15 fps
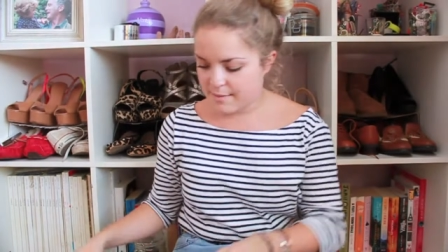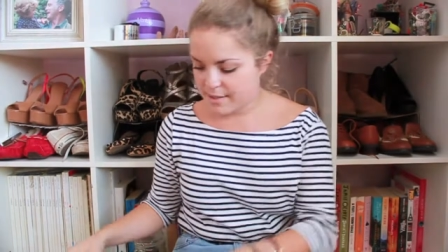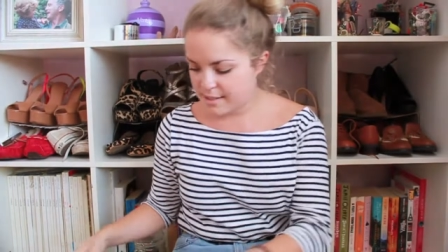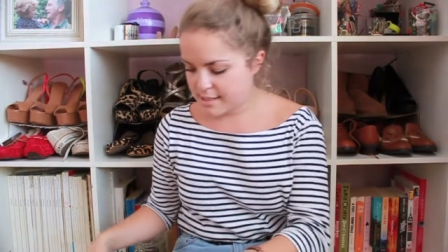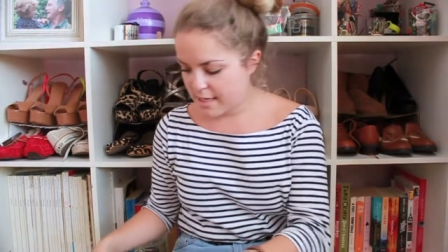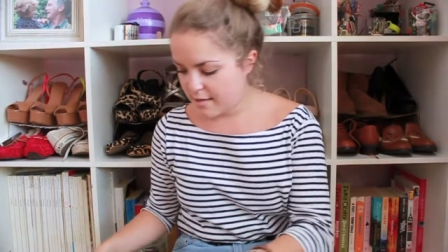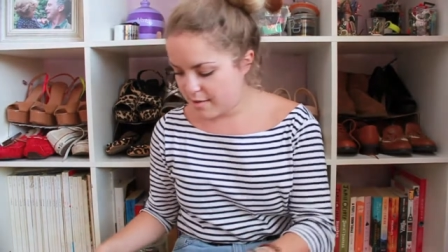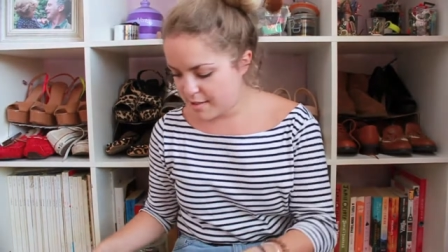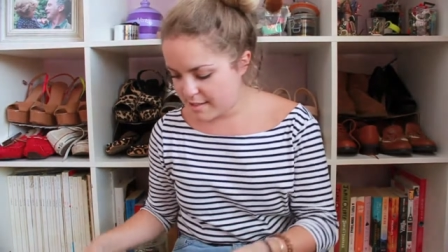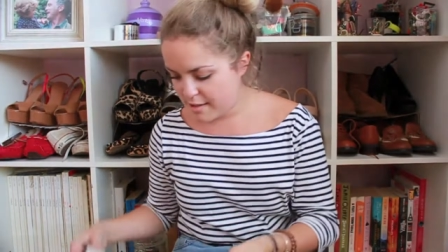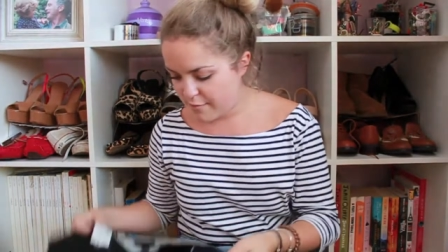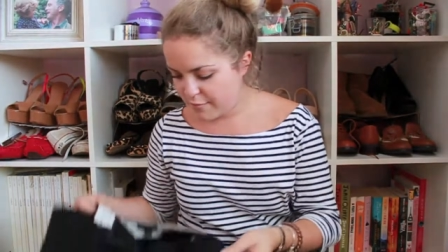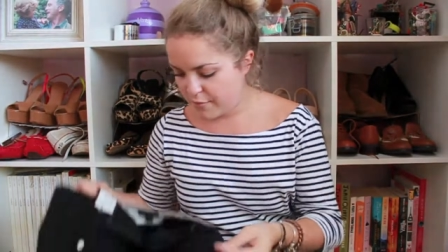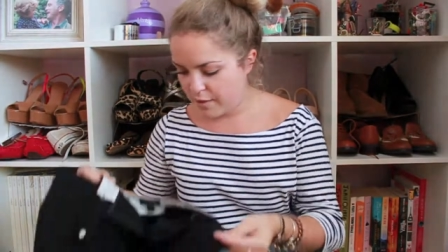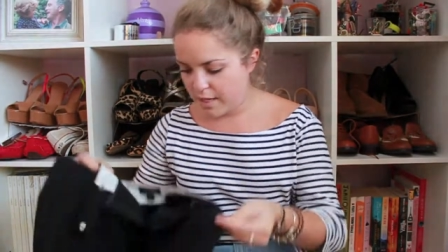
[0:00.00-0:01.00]
me just get those
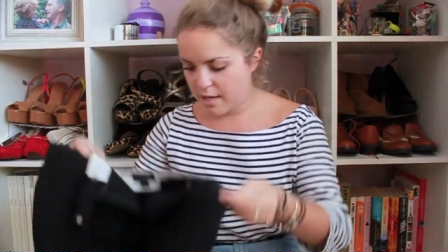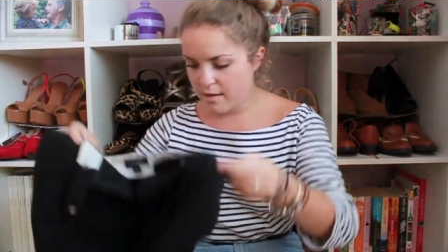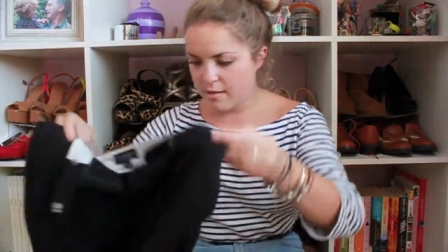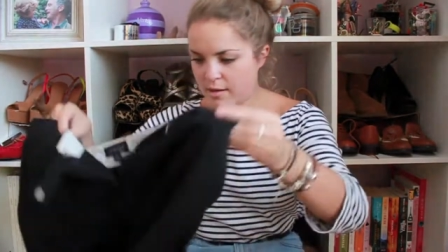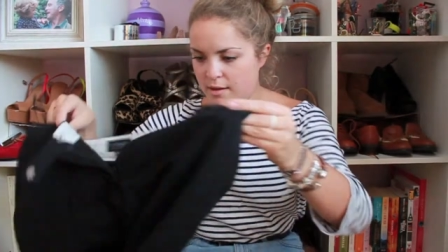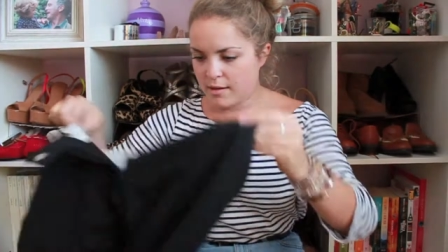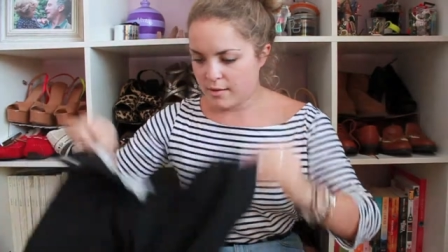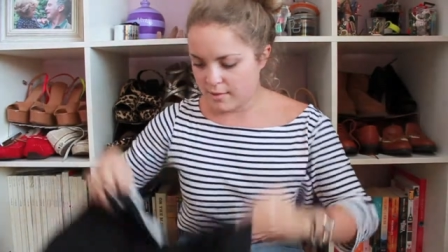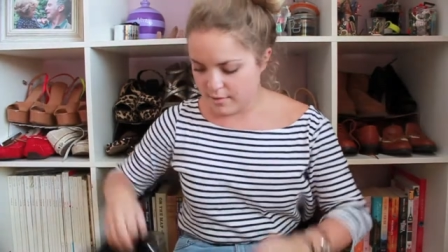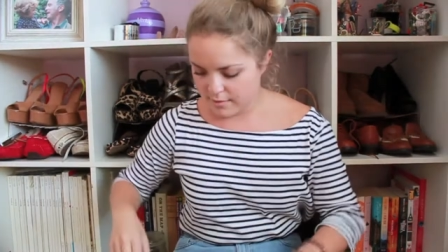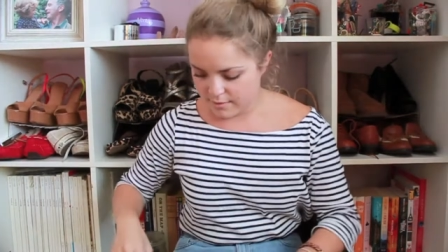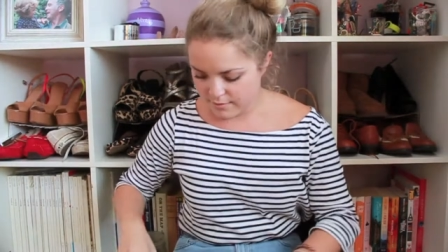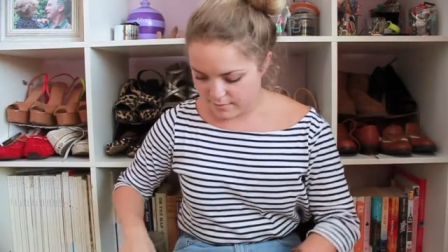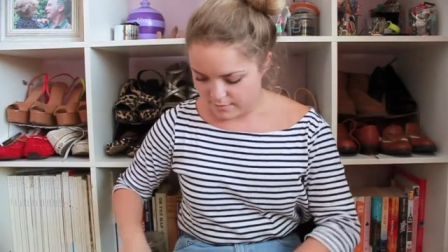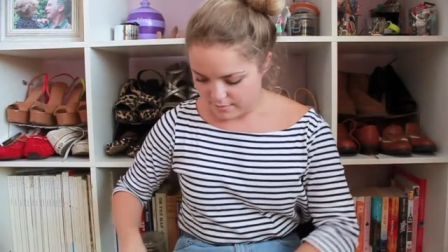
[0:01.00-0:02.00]
out for you.
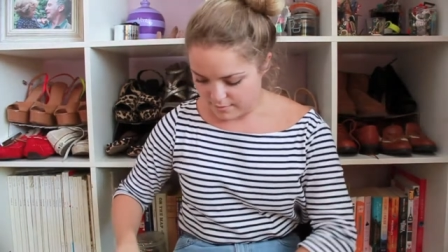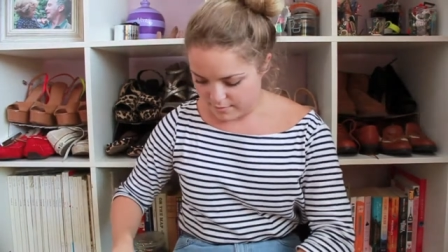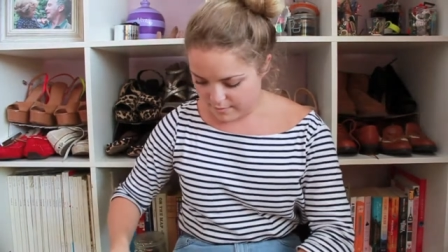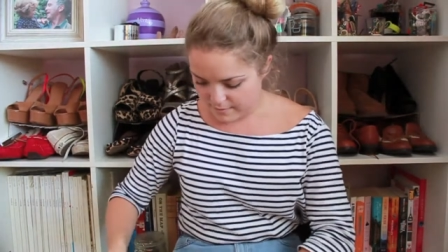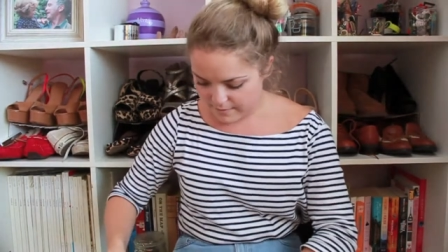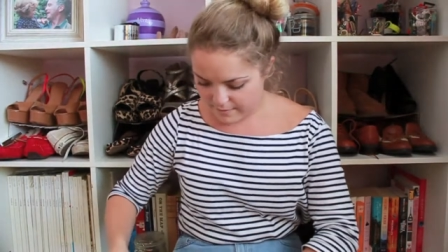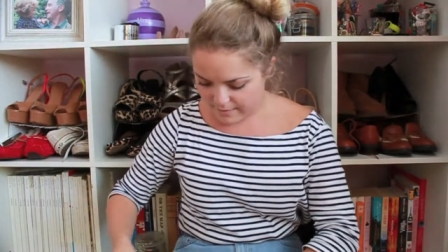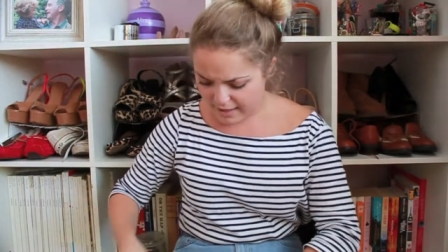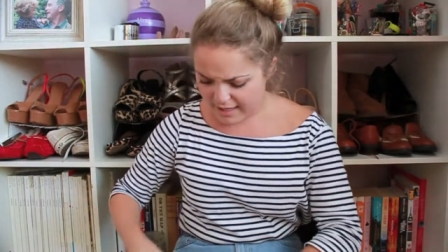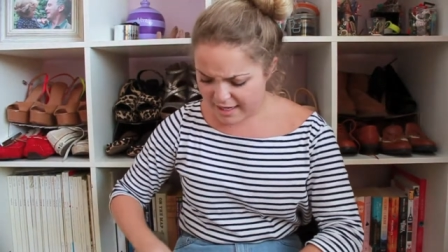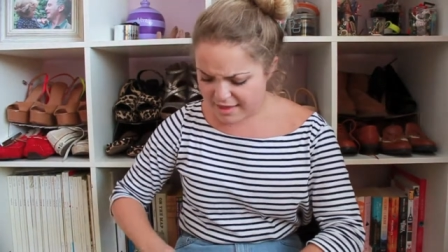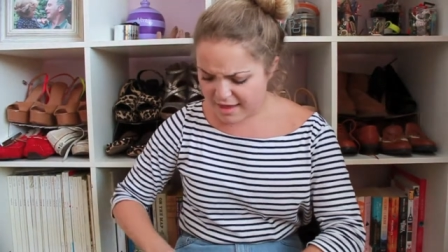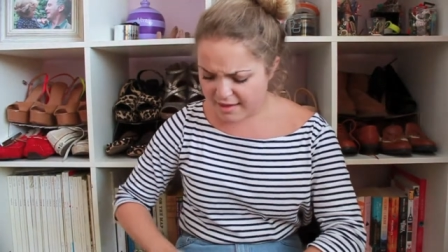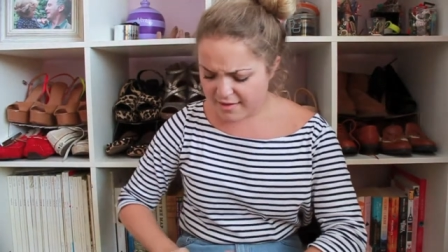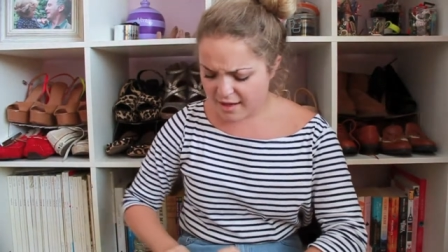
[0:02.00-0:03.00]
And I
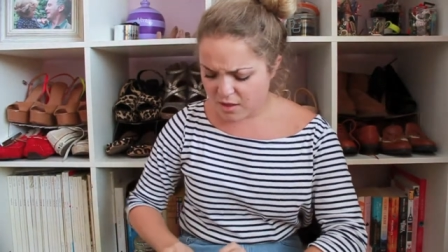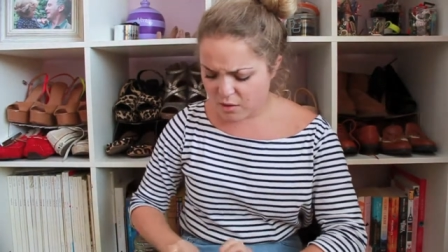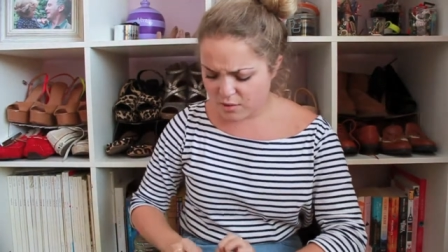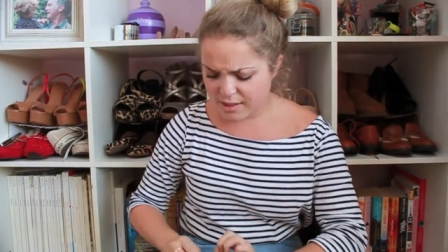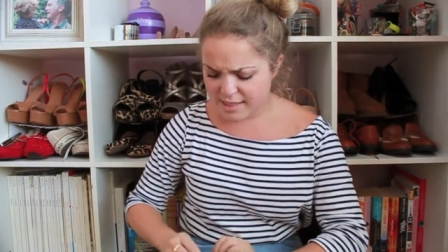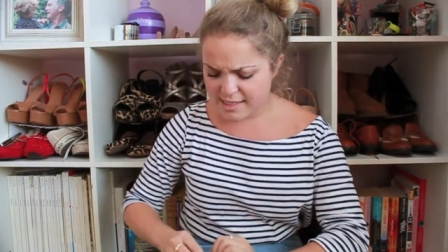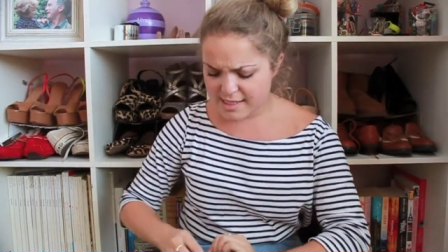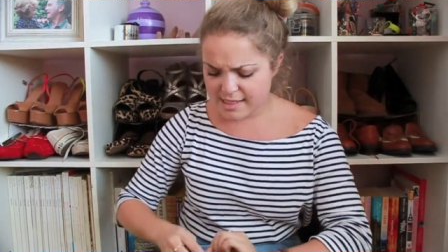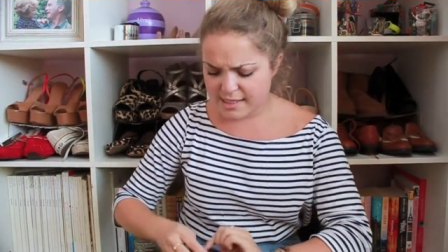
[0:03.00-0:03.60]
think they called